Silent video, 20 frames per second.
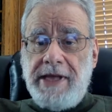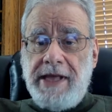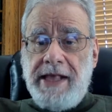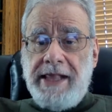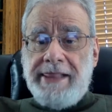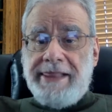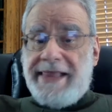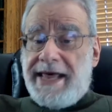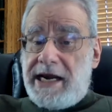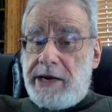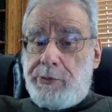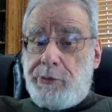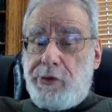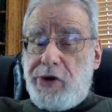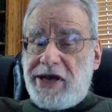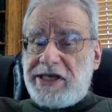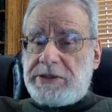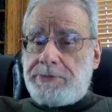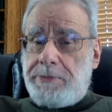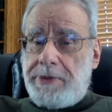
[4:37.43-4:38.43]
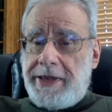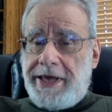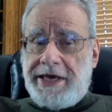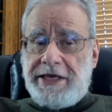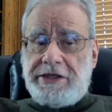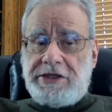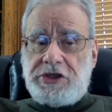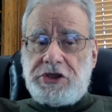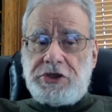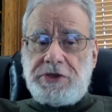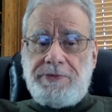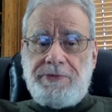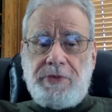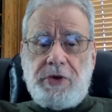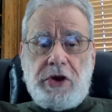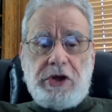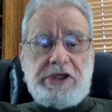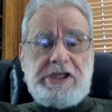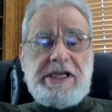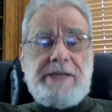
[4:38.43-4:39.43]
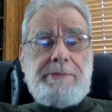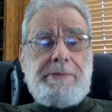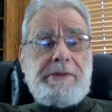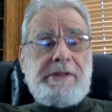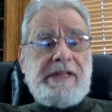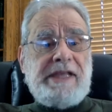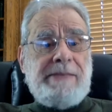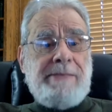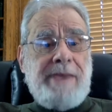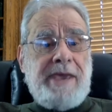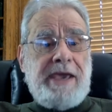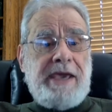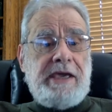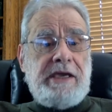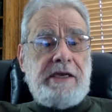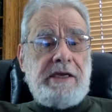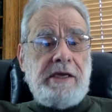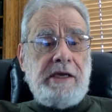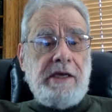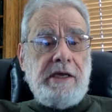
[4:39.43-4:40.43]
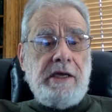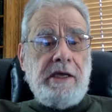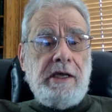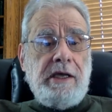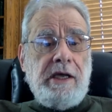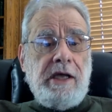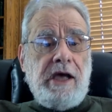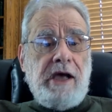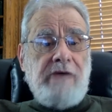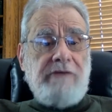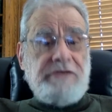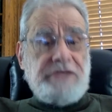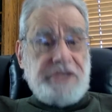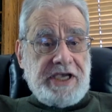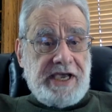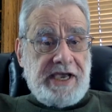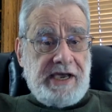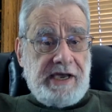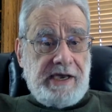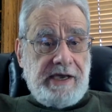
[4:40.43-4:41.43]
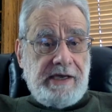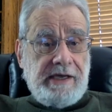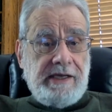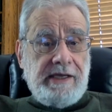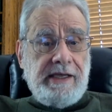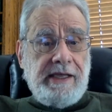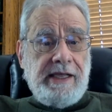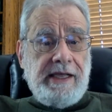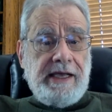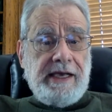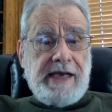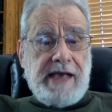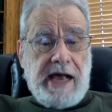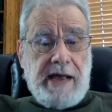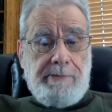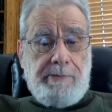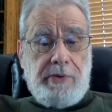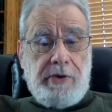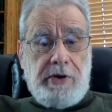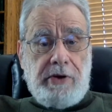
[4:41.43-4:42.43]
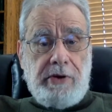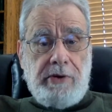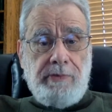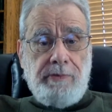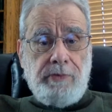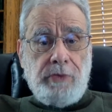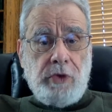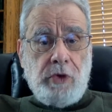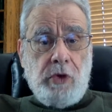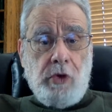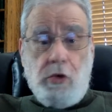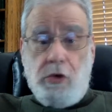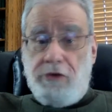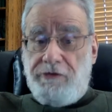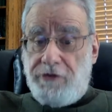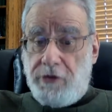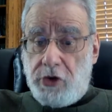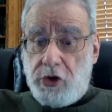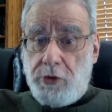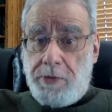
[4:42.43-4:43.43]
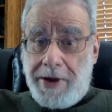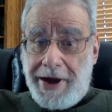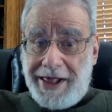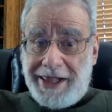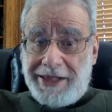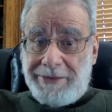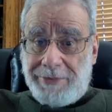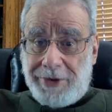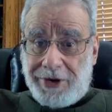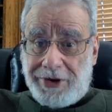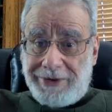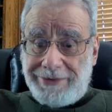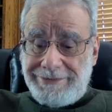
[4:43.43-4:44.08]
Letterpress plates are typically made of zinc, copper, or photopolymer.